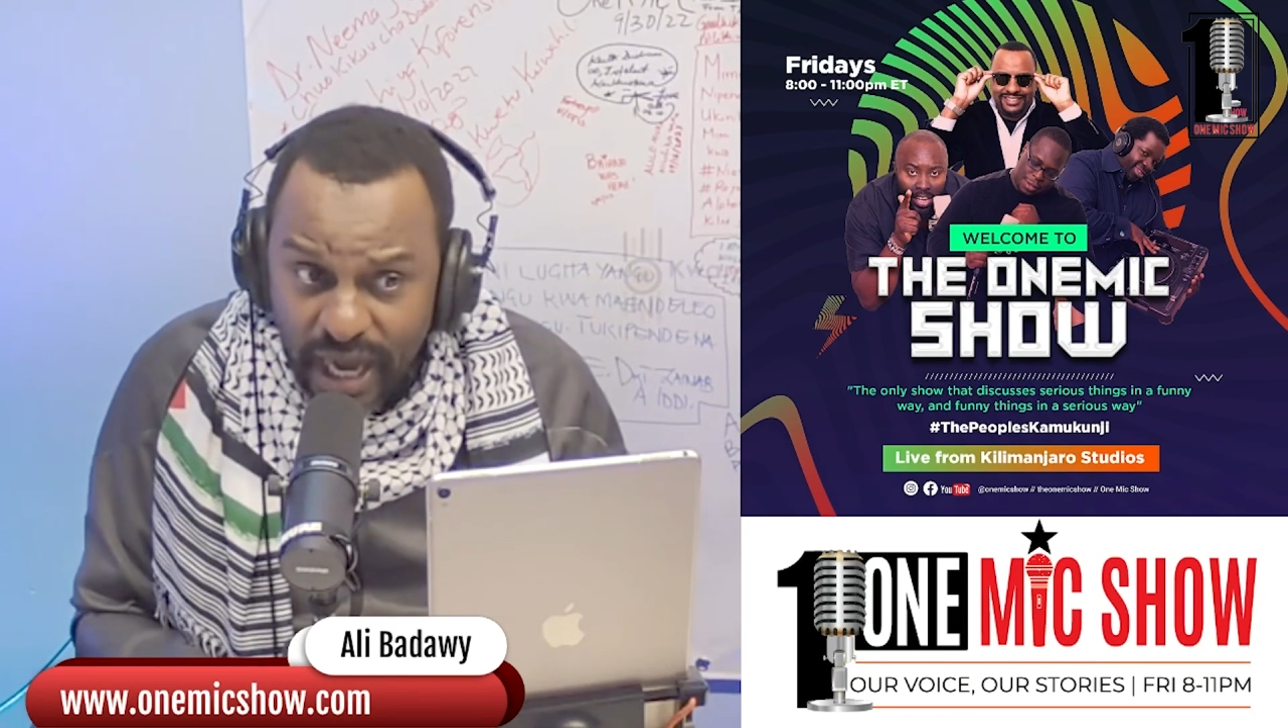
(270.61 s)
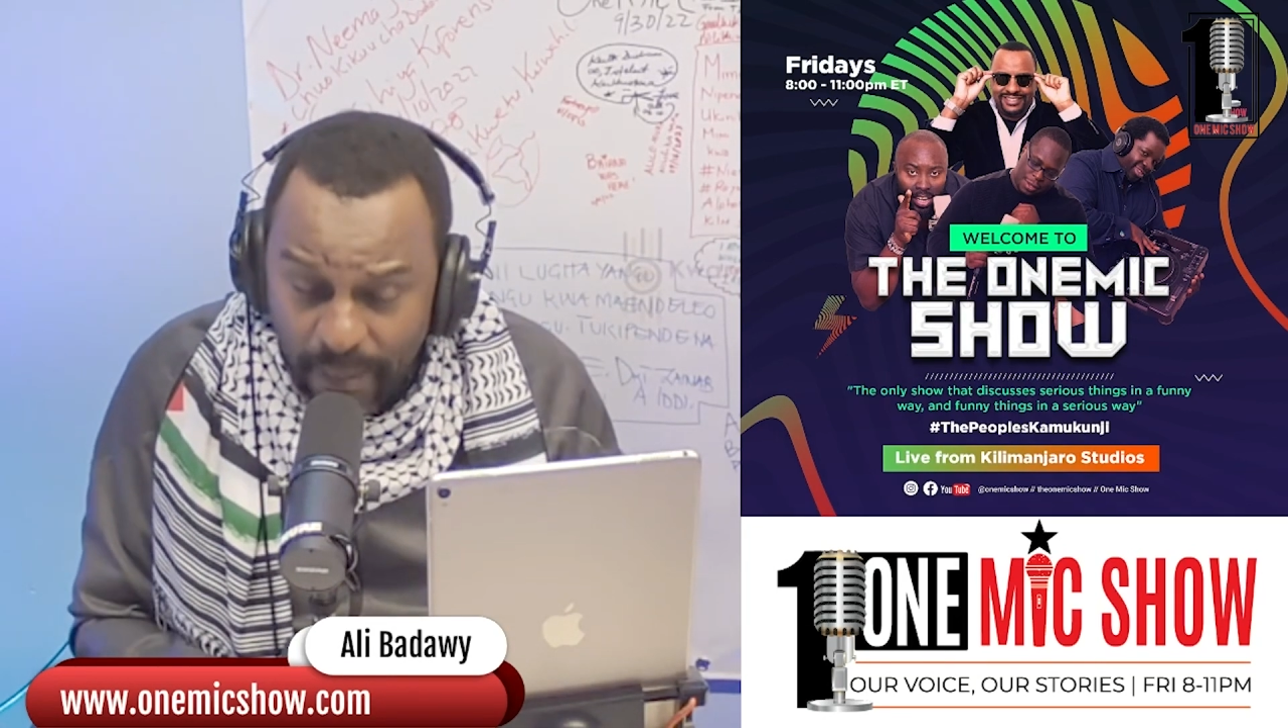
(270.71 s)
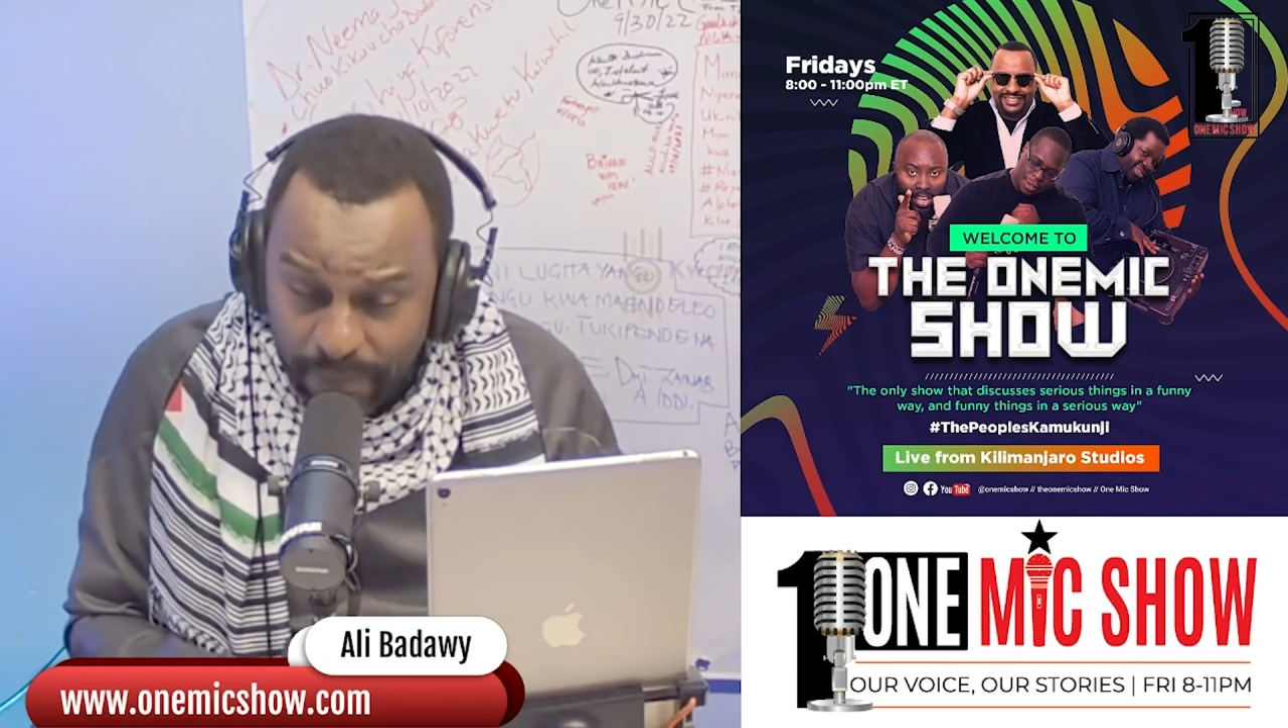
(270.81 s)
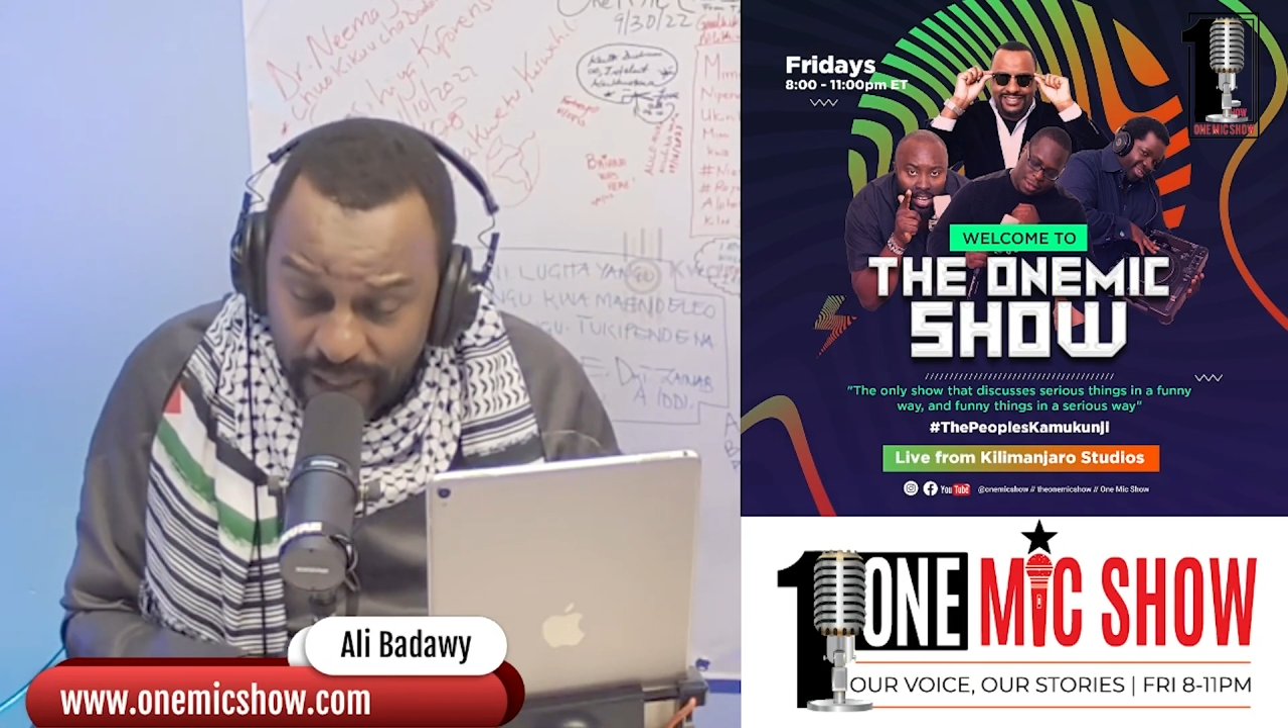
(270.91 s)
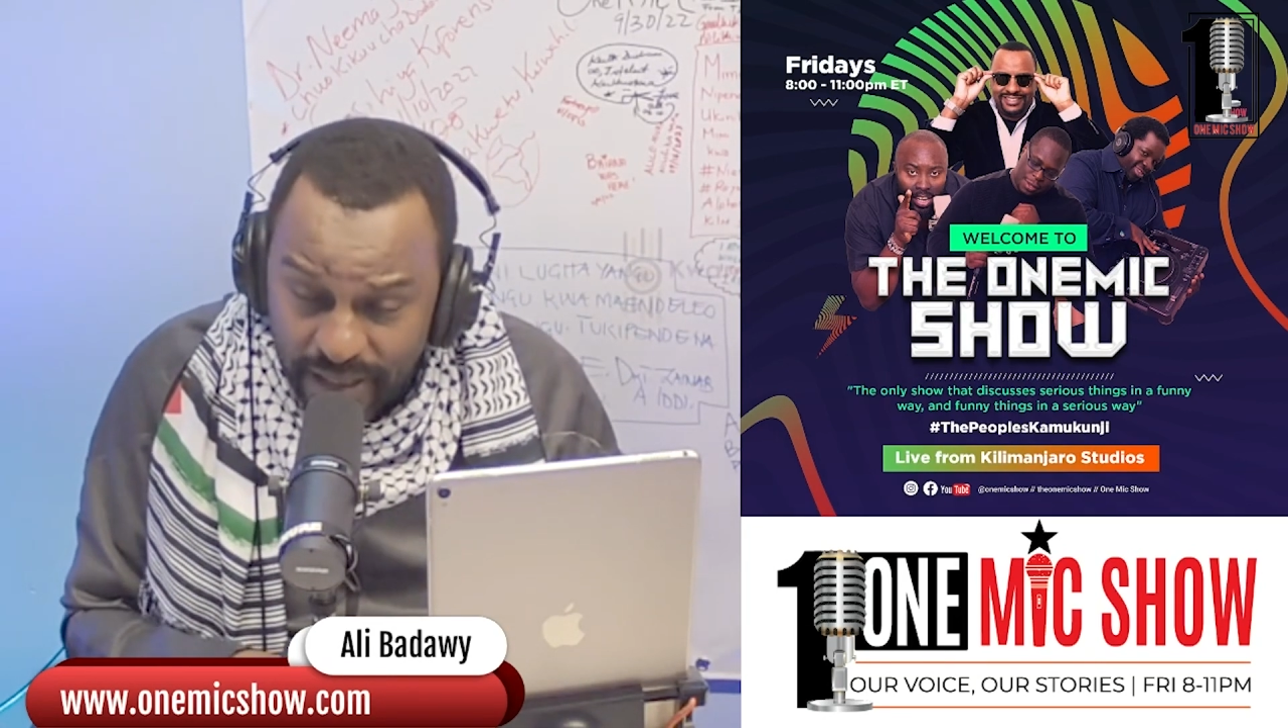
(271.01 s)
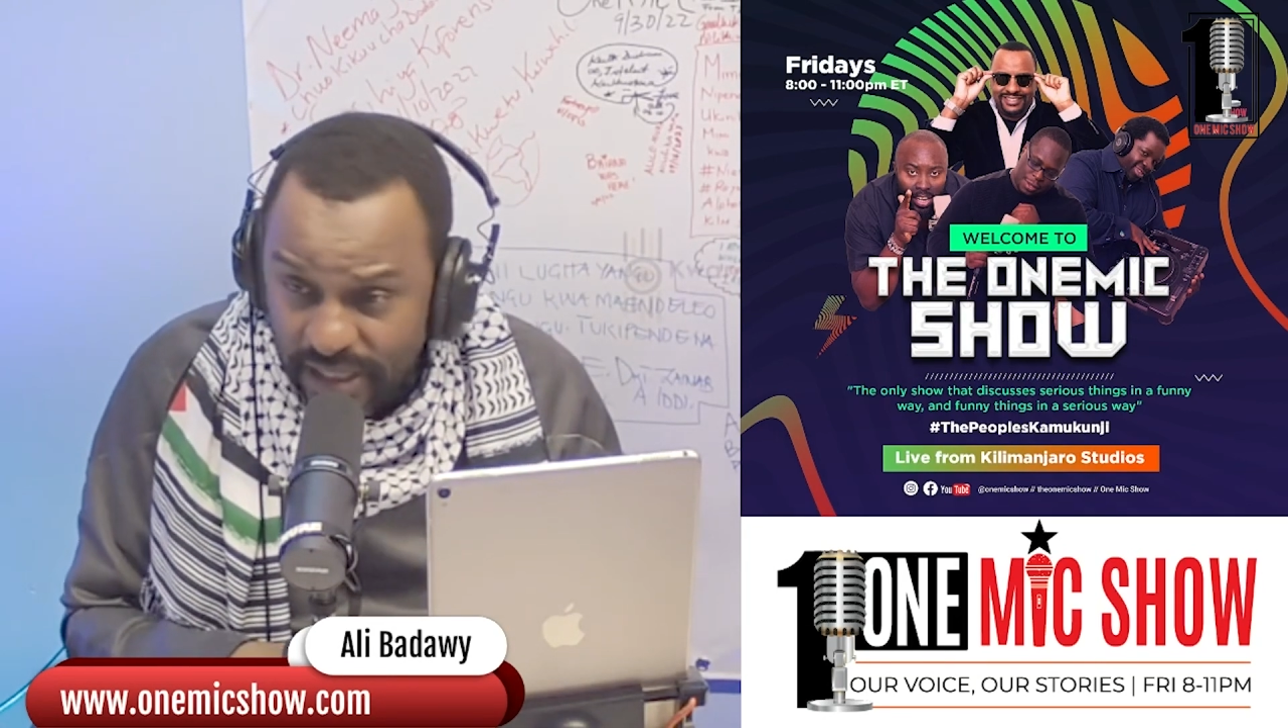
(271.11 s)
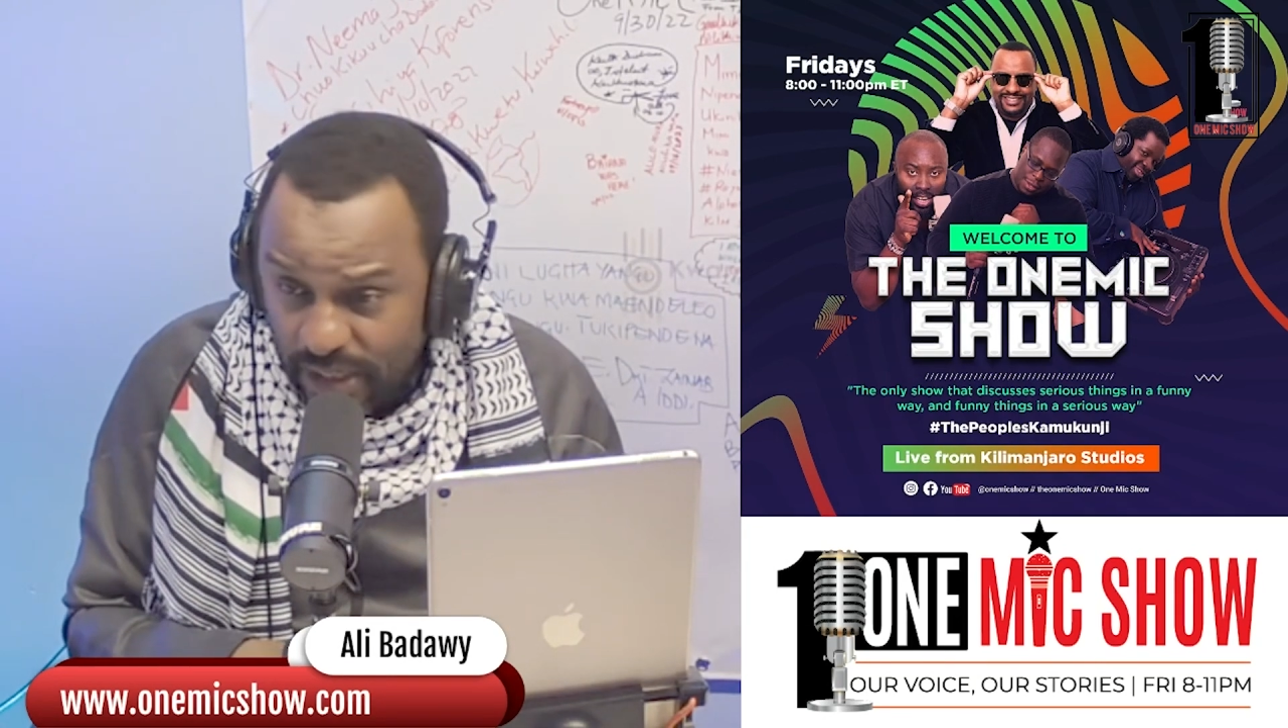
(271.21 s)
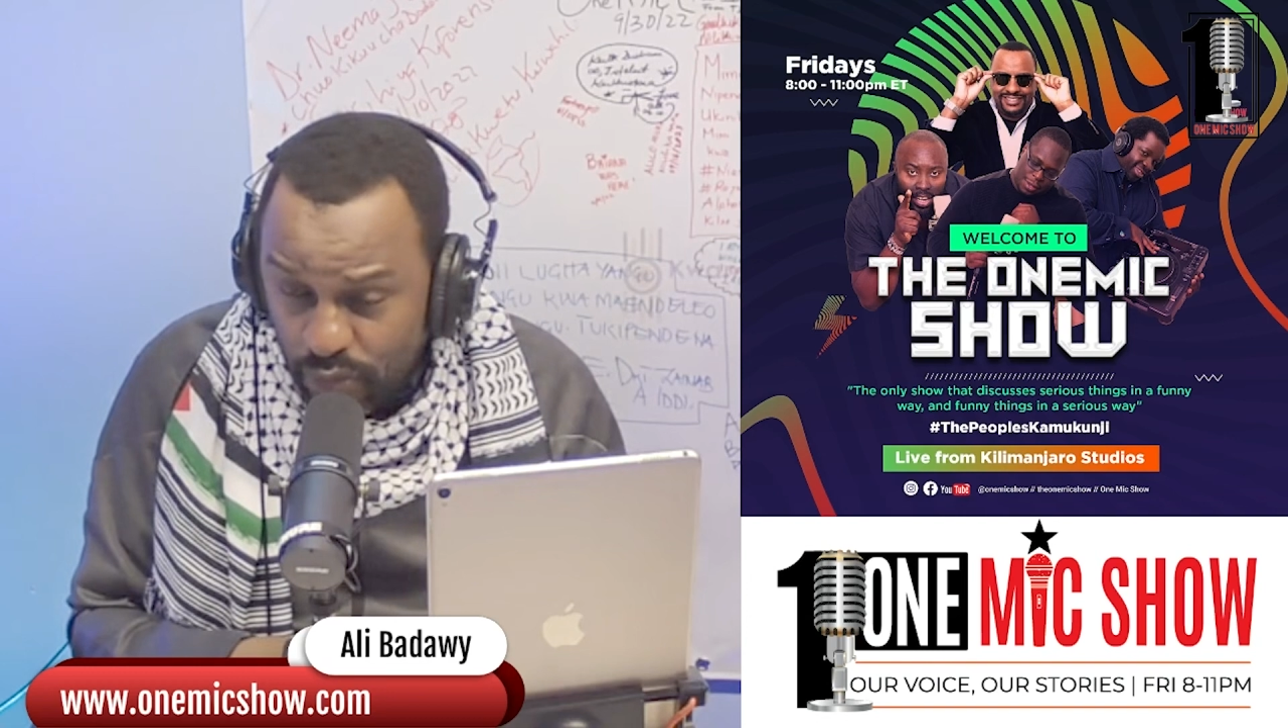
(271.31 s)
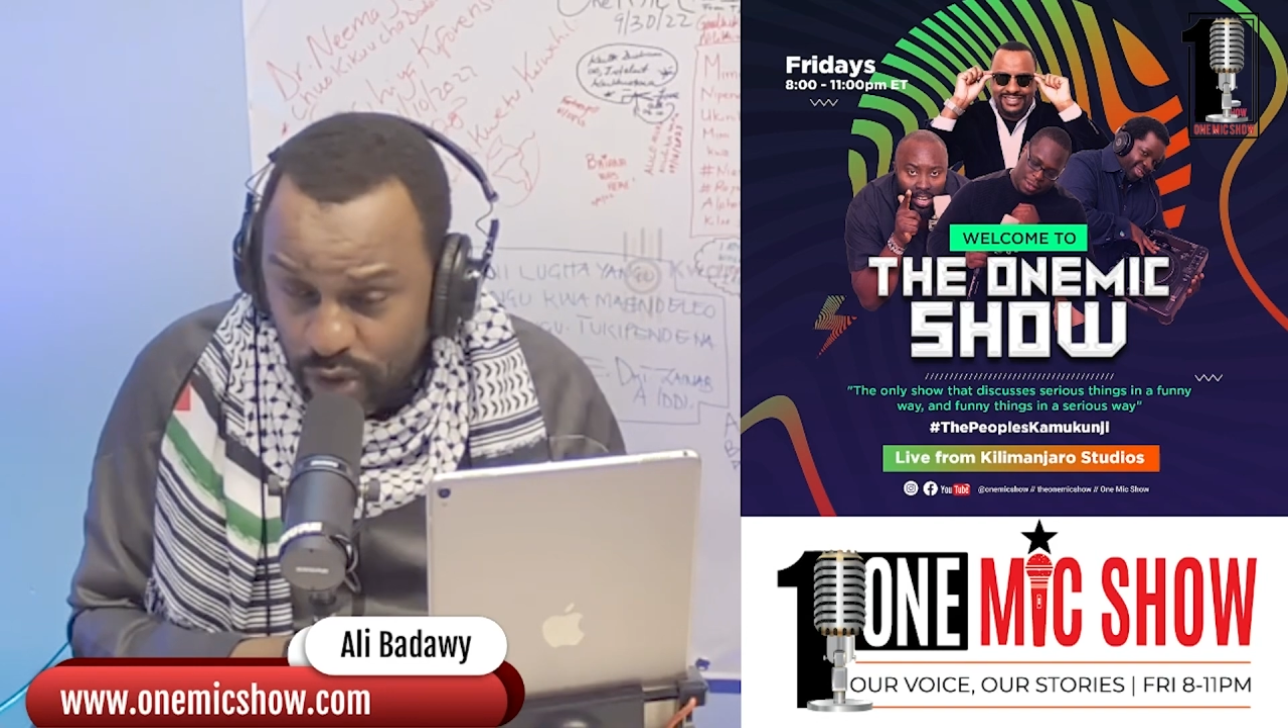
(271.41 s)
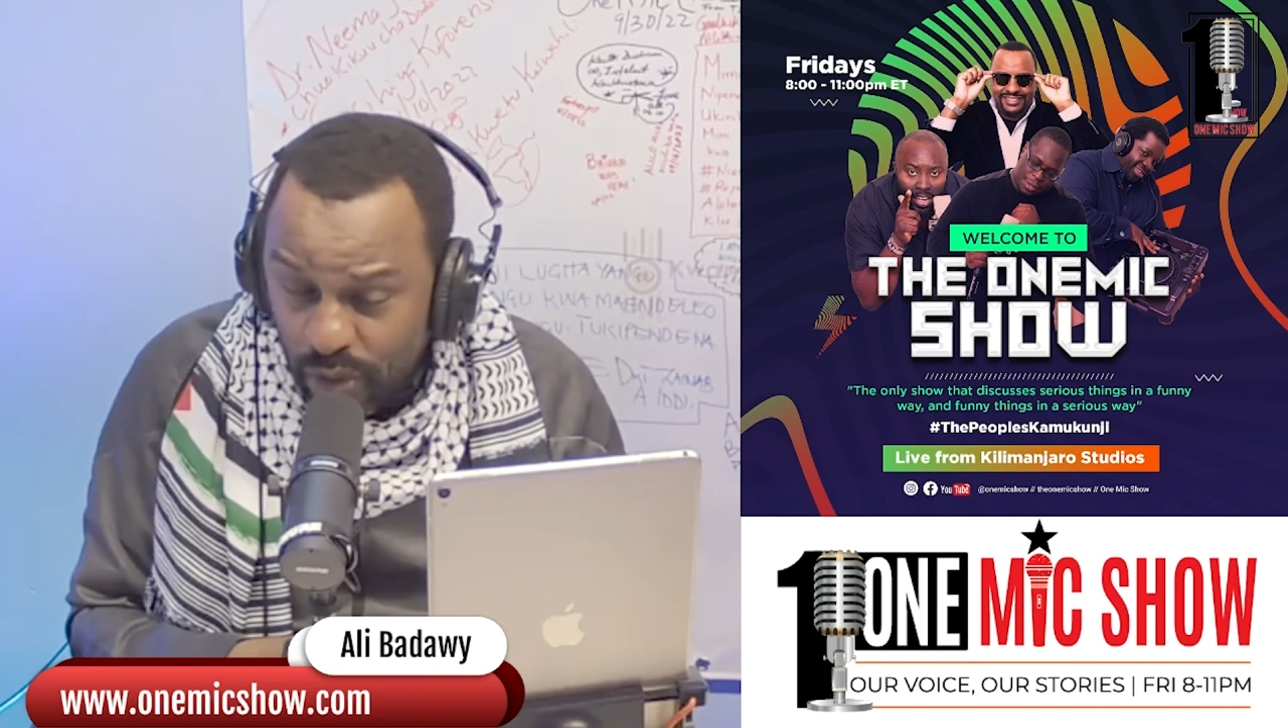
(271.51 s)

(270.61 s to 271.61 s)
a place that was